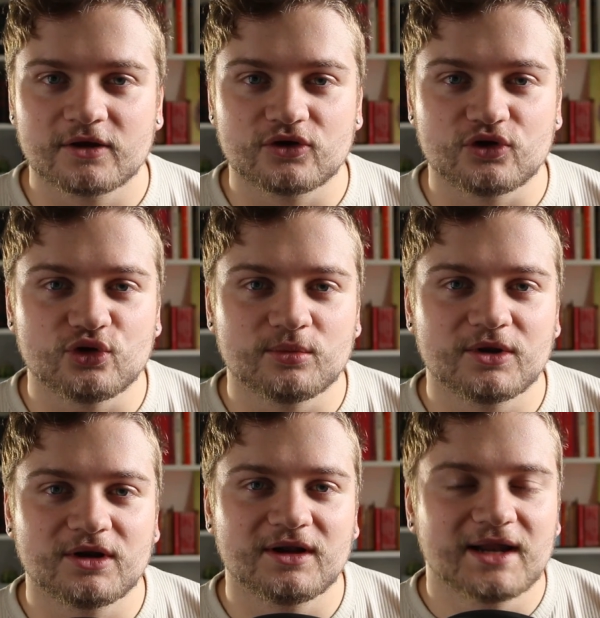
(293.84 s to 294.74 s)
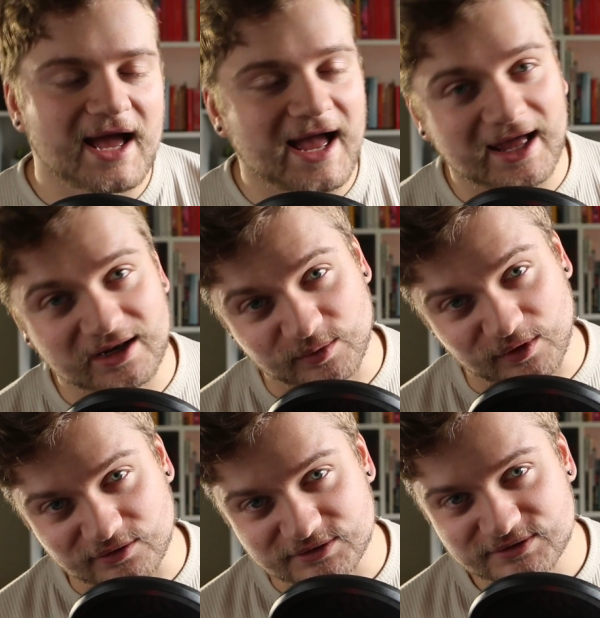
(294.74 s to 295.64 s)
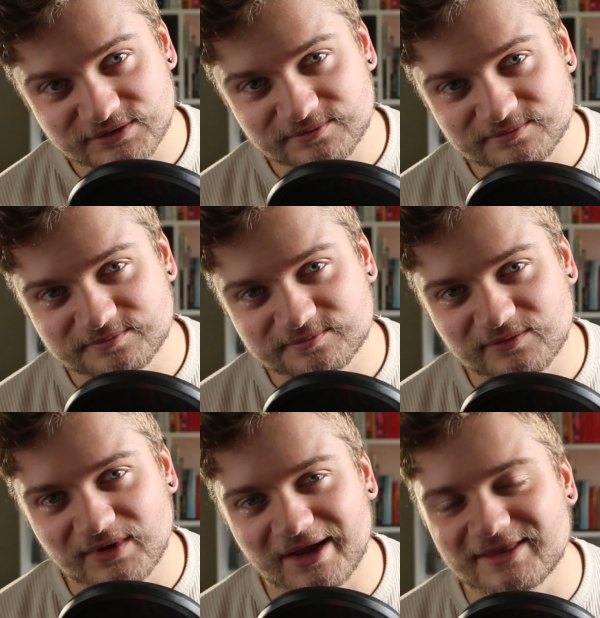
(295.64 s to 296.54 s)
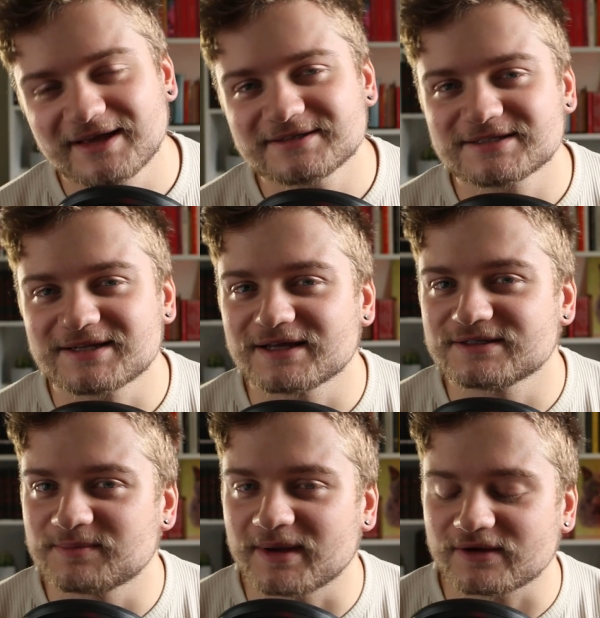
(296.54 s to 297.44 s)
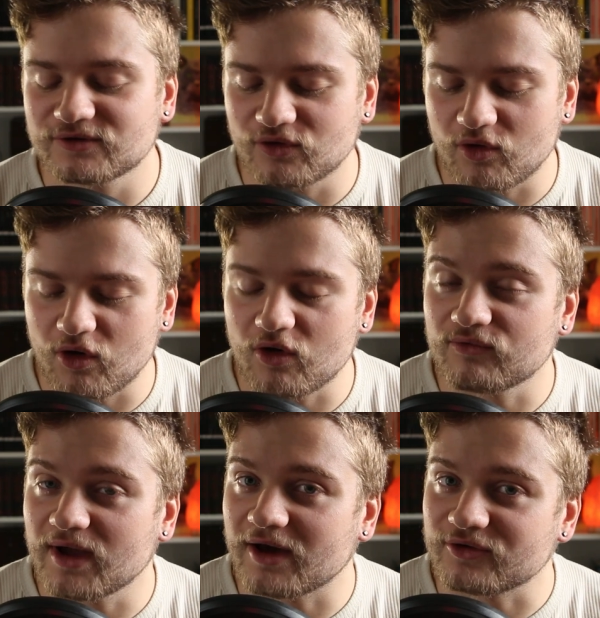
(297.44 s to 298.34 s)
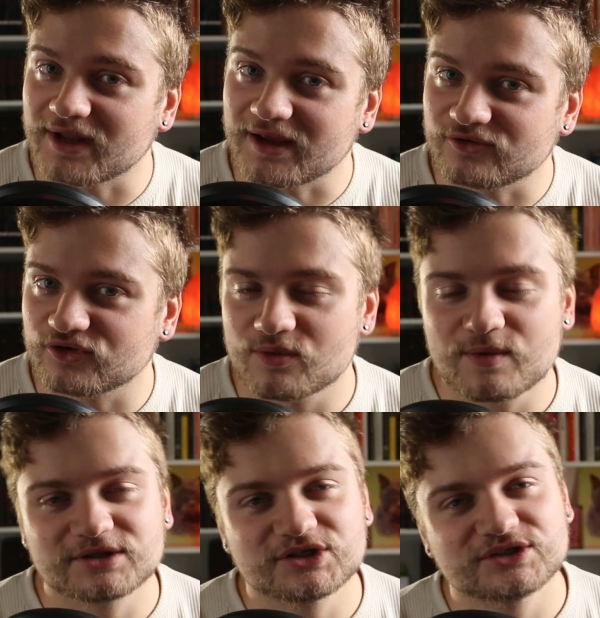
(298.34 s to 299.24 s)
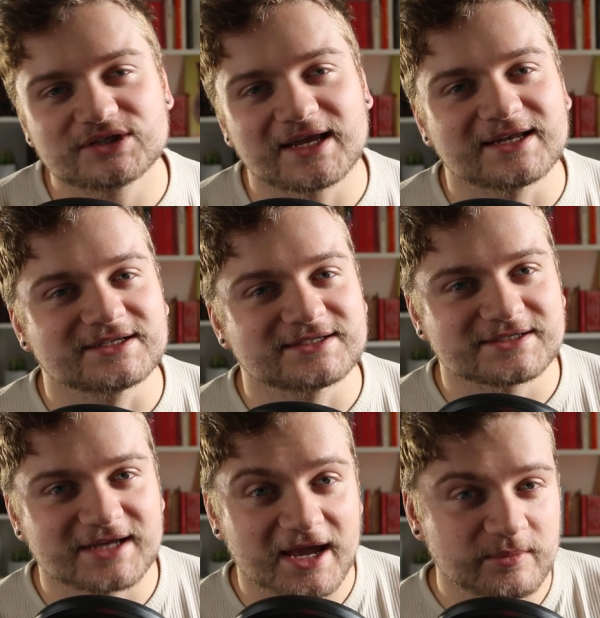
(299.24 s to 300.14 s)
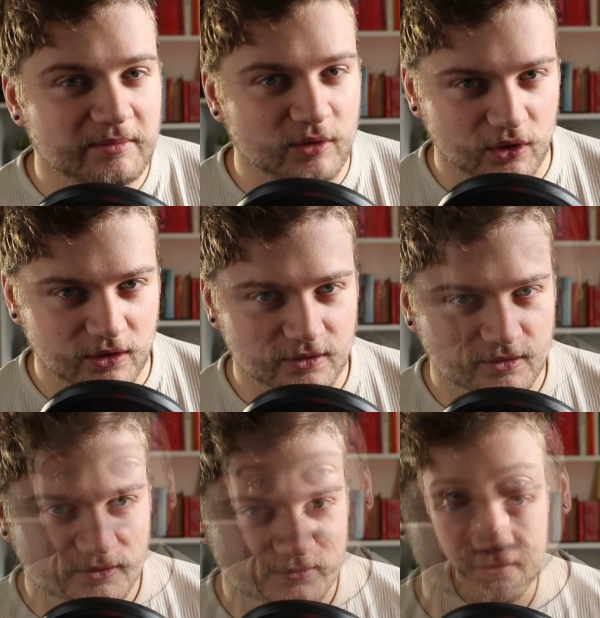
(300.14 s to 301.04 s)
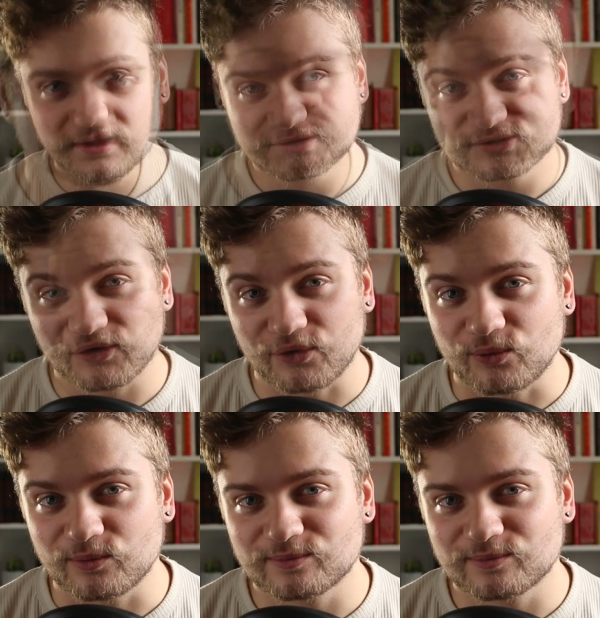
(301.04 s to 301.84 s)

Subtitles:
human animals, and that's an aspect of our nature which is inescapable. So,